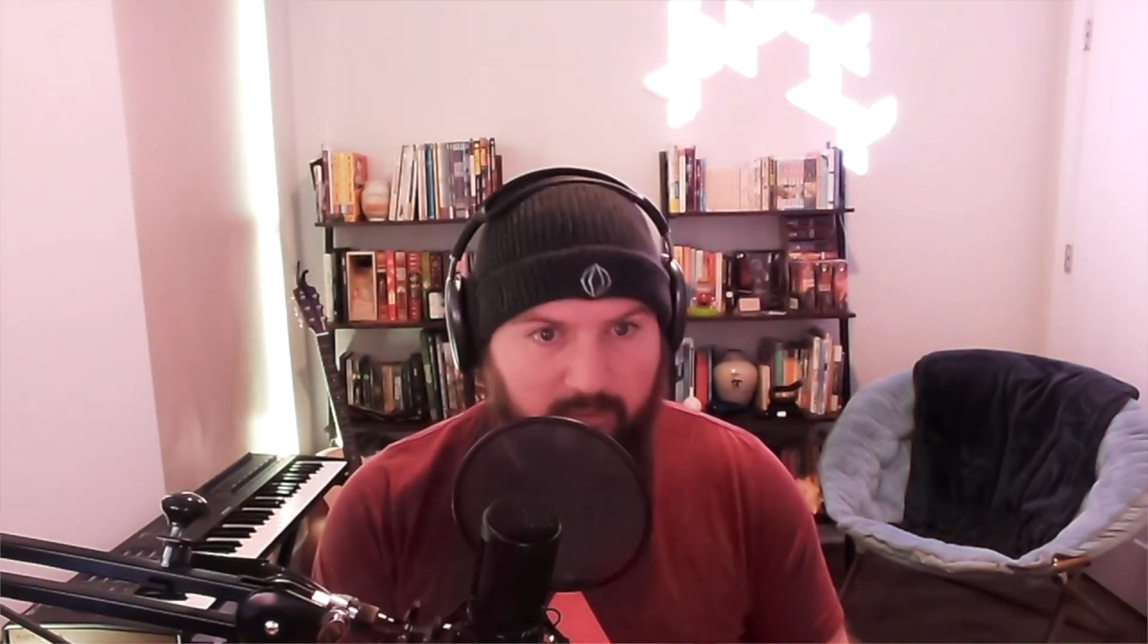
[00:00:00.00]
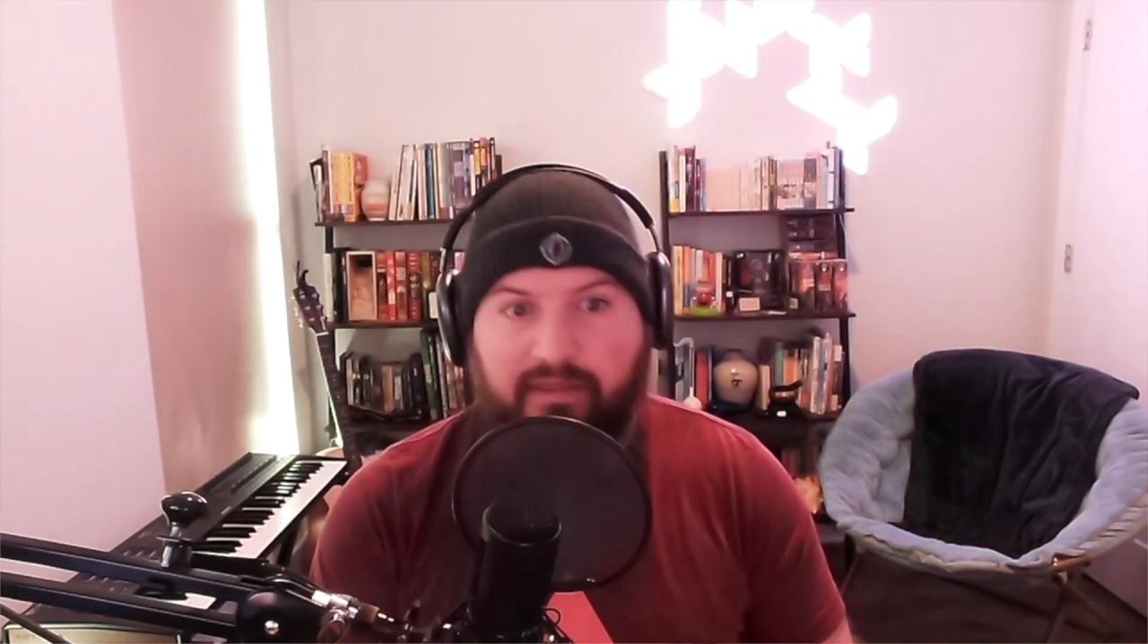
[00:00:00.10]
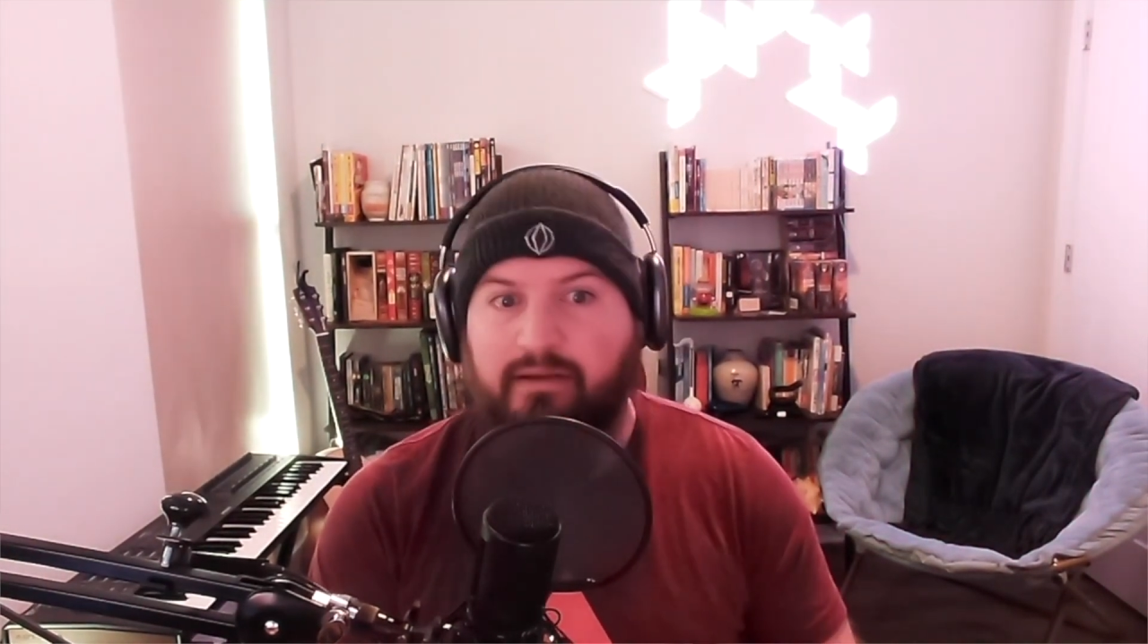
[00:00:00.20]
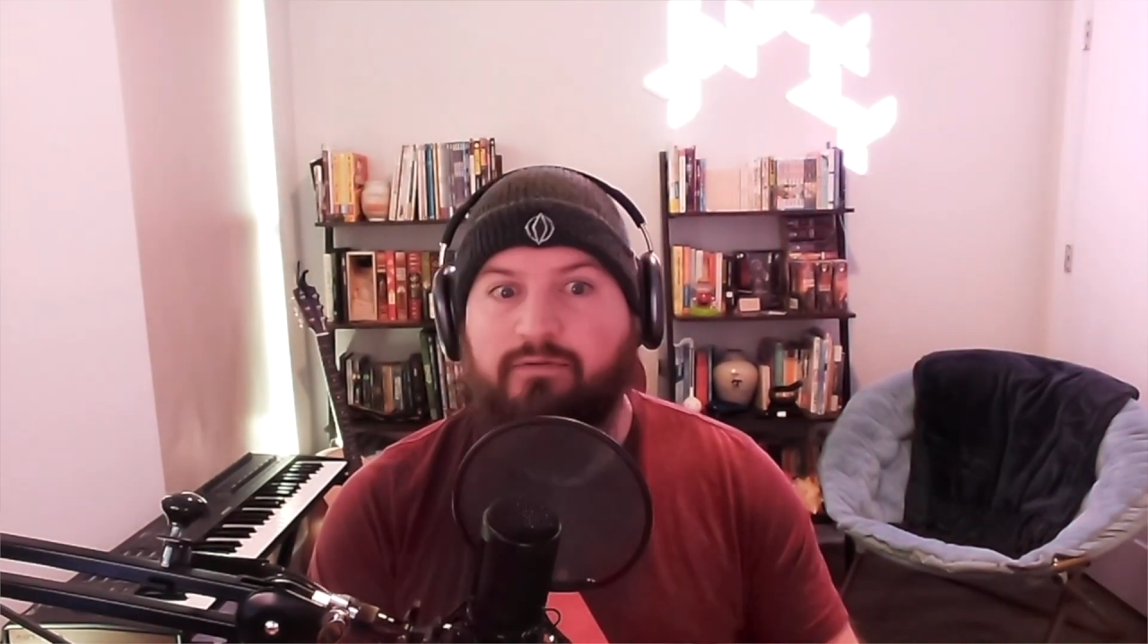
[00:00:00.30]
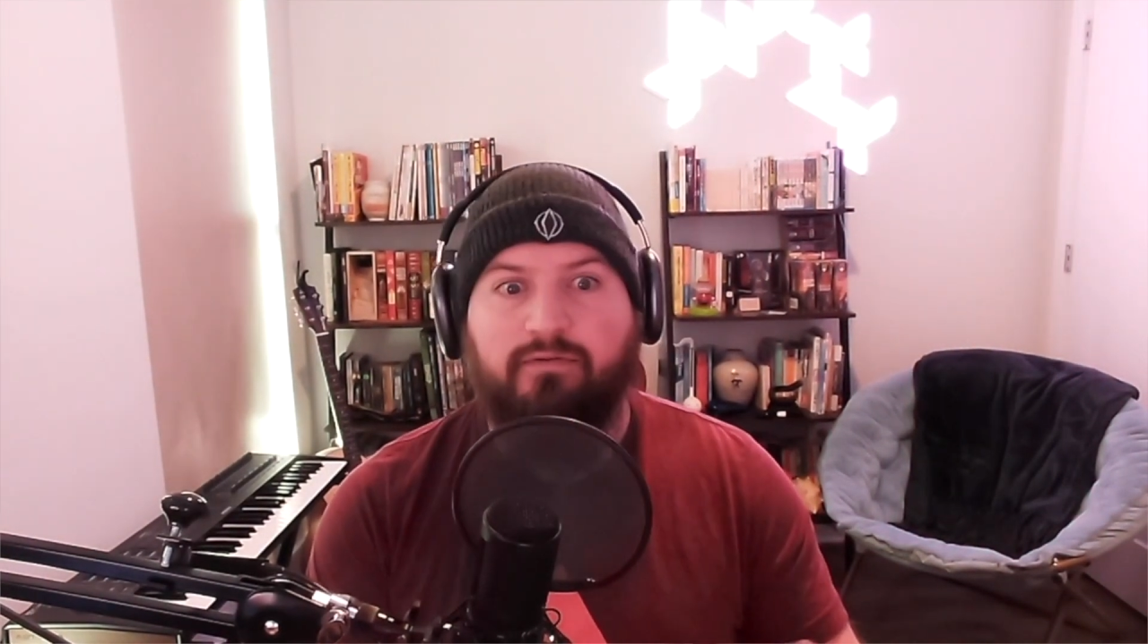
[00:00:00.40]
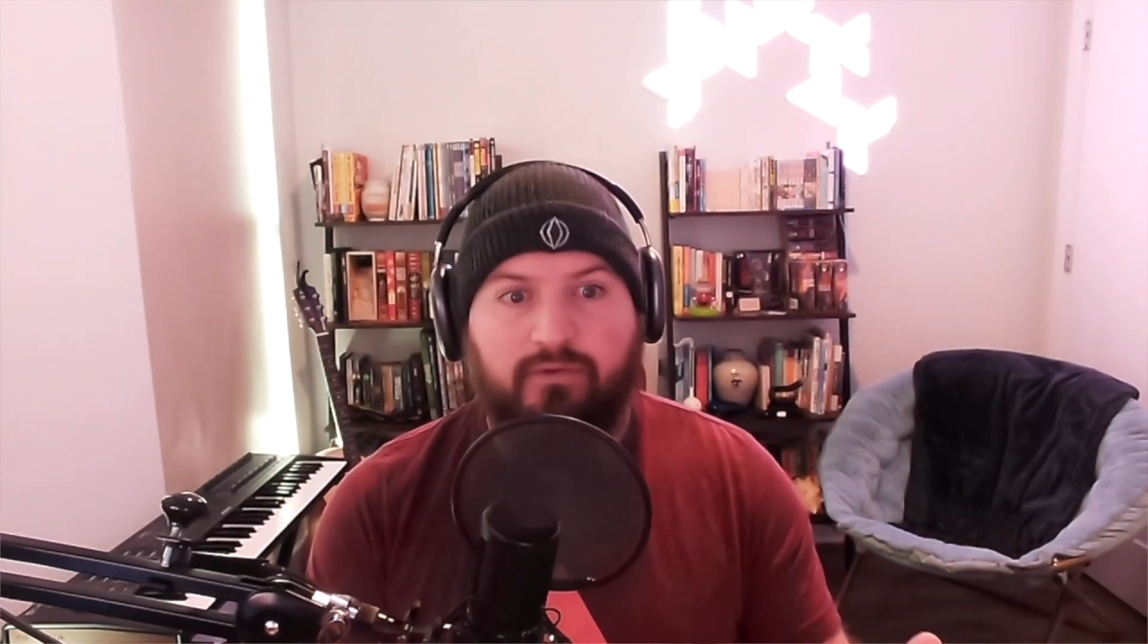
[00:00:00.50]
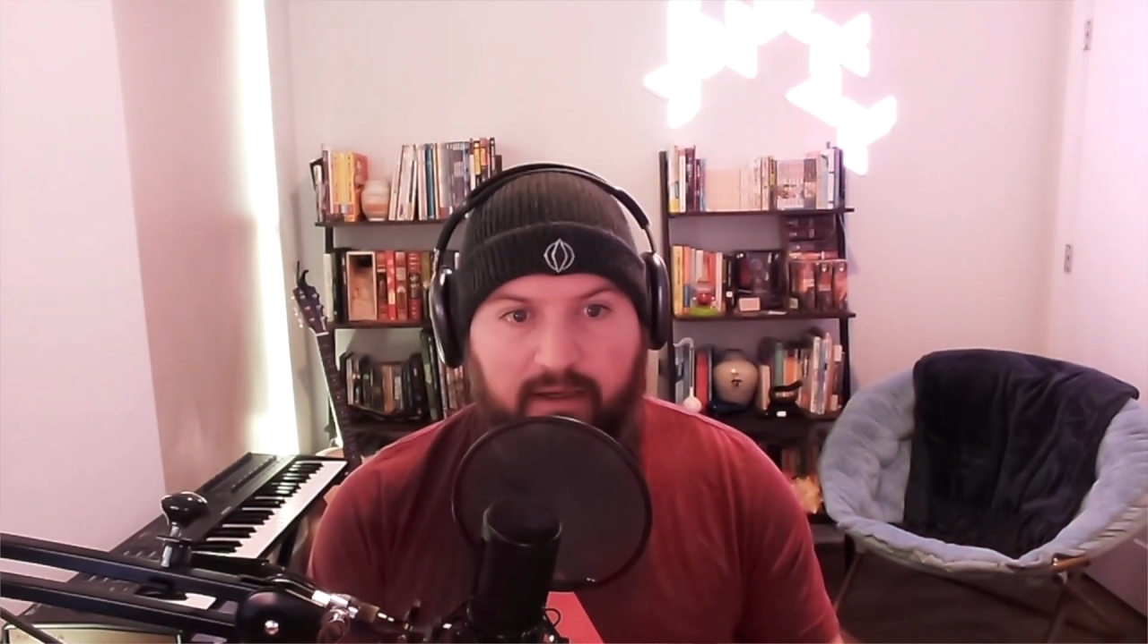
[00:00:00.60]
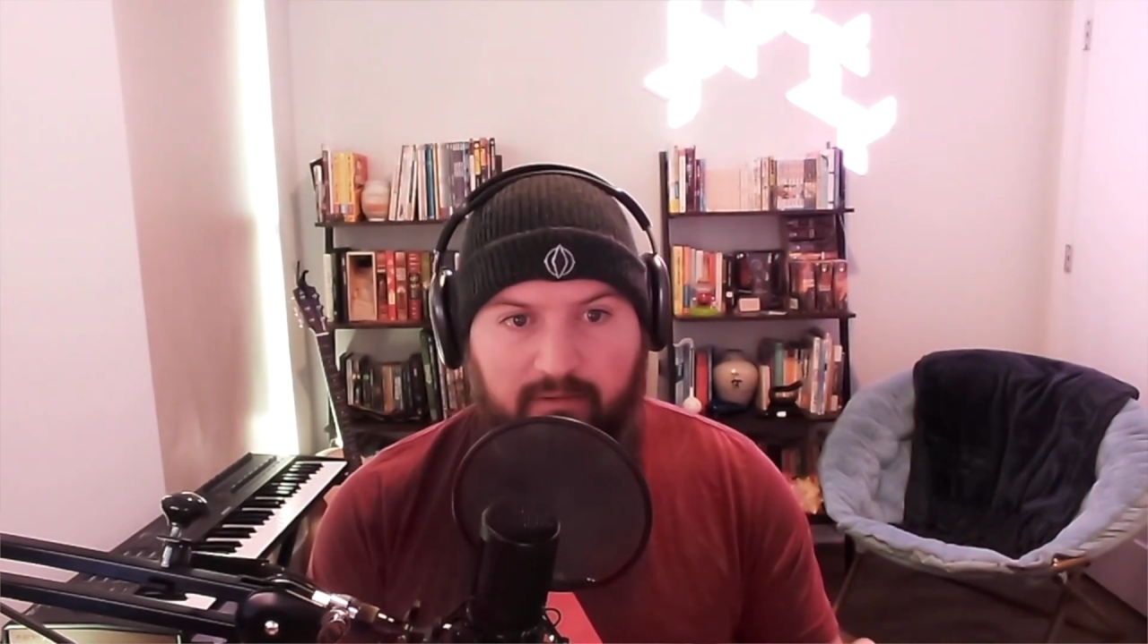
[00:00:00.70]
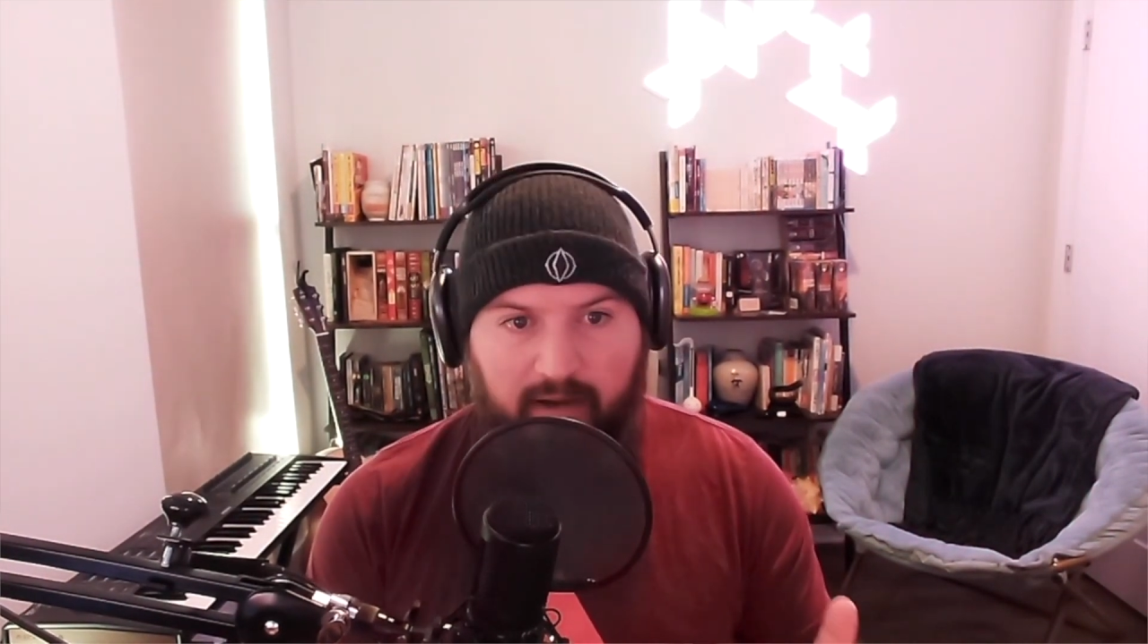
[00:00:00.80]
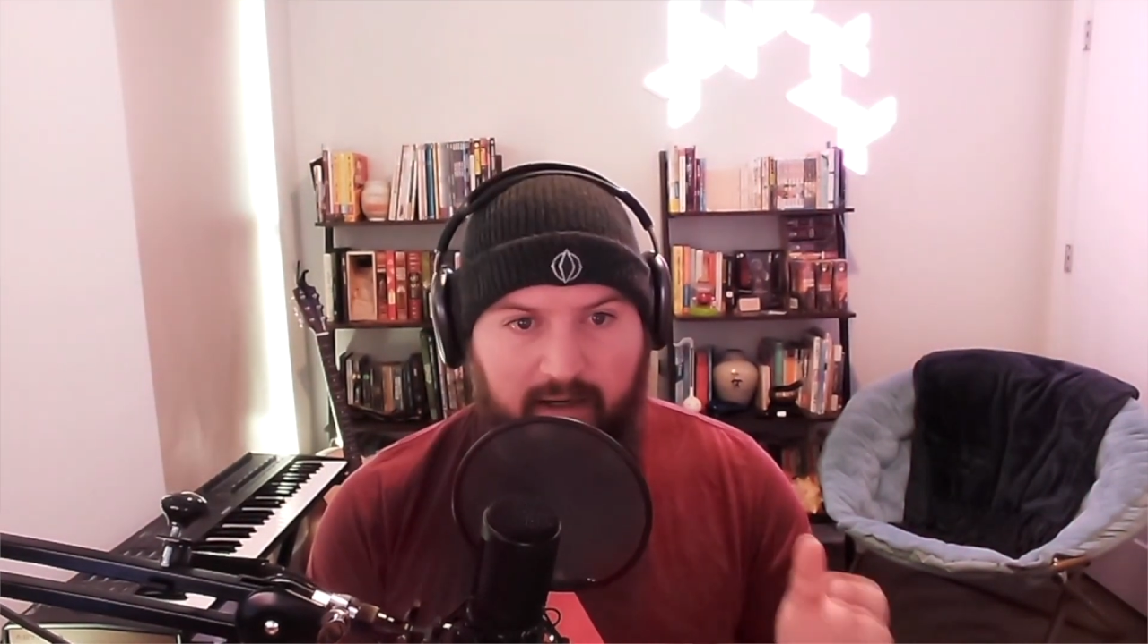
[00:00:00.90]
with it for
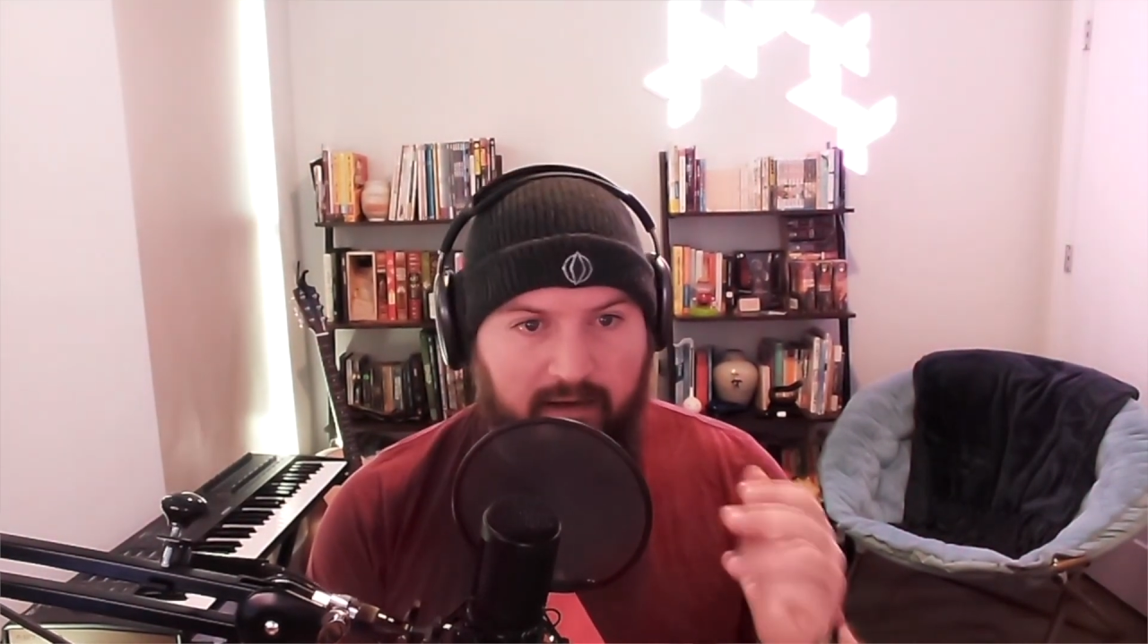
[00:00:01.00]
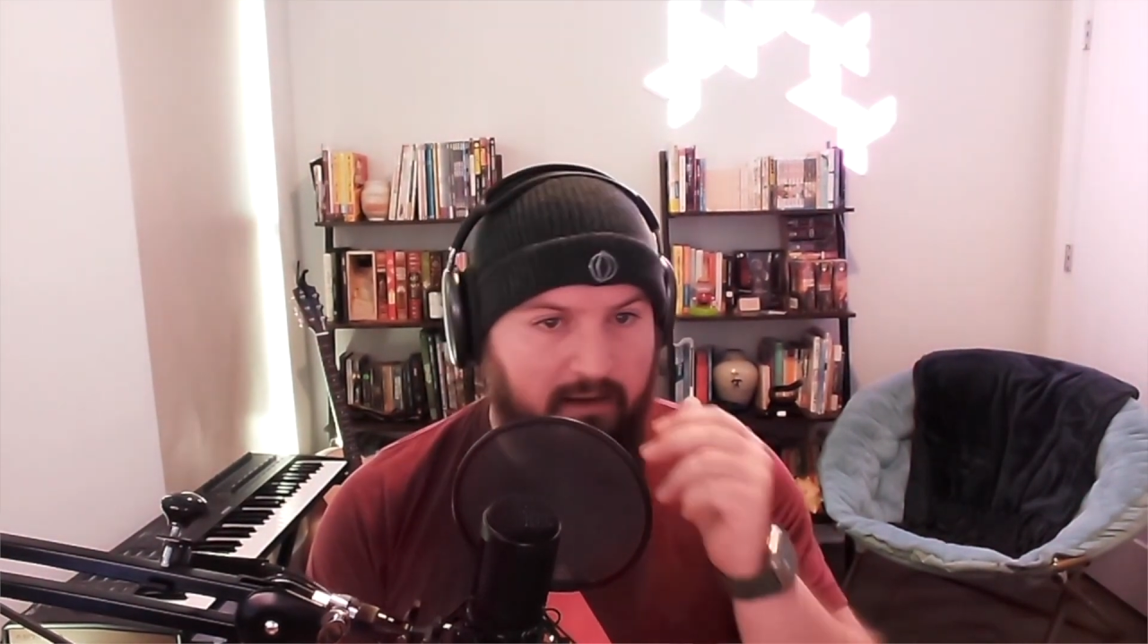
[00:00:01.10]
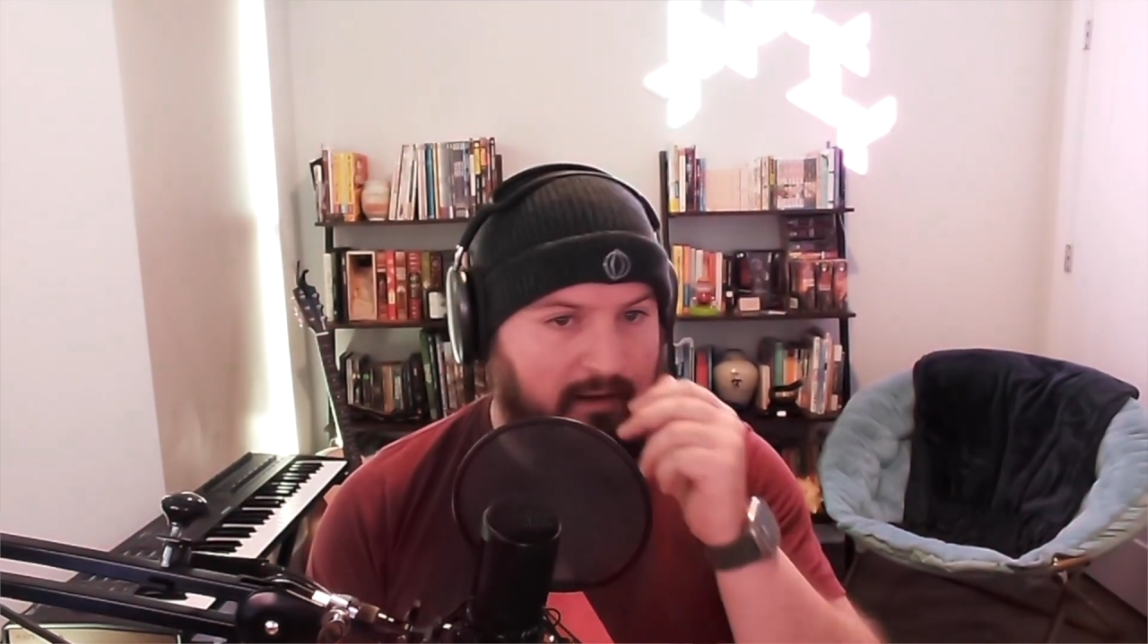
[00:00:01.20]
free, right?